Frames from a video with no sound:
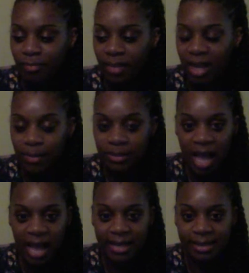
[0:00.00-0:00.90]
it was
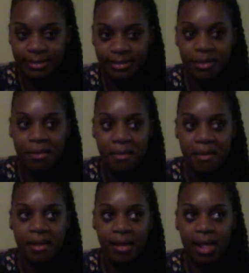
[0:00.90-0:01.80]
nice.
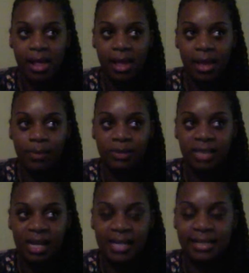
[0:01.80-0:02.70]
It was
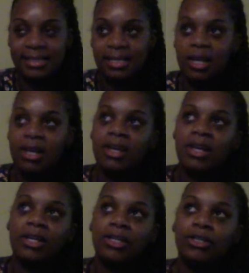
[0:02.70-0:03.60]
nice.
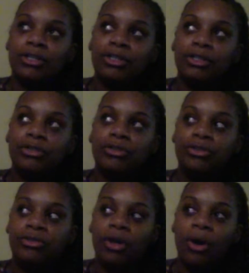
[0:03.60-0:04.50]

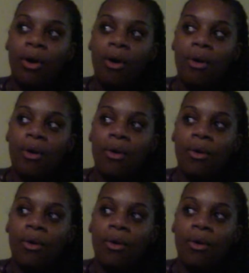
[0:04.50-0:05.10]
So